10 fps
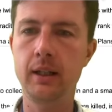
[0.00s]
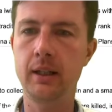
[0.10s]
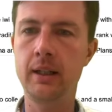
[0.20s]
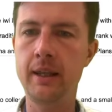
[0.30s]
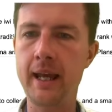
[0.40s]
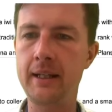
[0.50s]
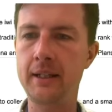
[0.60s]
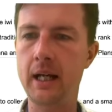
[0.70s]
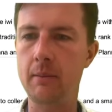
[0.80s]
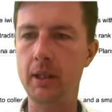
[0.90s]
in that
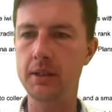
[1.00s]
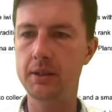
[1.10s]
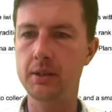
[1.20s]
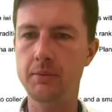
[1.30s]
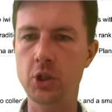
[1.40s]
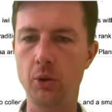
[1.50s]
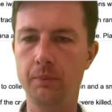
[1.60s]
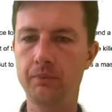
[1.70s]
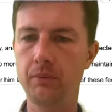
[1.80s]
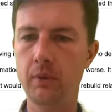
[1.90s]
database. So
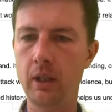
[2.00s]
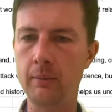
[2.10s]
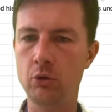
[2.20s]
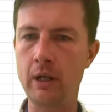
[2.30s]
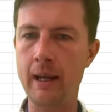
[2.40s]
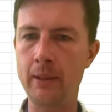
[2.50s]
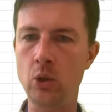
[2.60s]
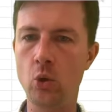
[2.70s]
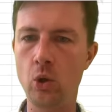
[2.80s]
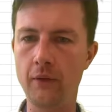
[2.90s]
I'm
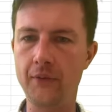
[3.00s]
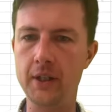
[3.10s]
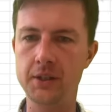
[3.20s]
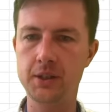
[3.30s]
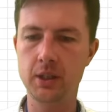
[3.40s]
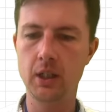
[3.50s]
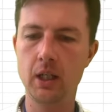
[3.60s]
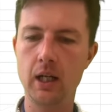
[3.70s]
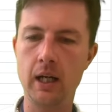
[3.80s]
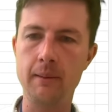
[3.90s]
grabbing all of this,
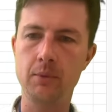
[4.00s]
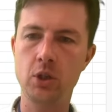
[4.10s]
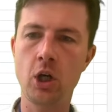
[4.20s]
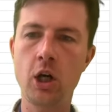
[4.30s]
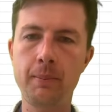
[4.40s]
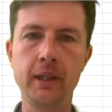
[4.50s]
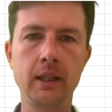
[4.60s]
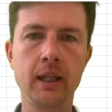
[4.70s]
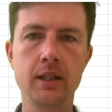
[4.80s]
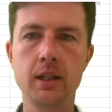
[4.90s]
I'm
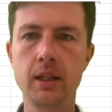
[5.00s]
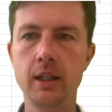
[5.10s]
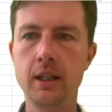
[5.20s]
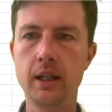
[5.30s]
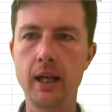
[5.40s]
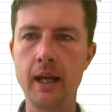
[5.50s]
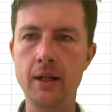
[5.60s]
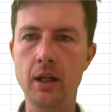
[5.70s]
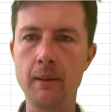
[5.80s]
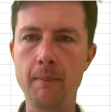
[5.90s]
copying it,
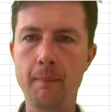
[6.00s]
and I'm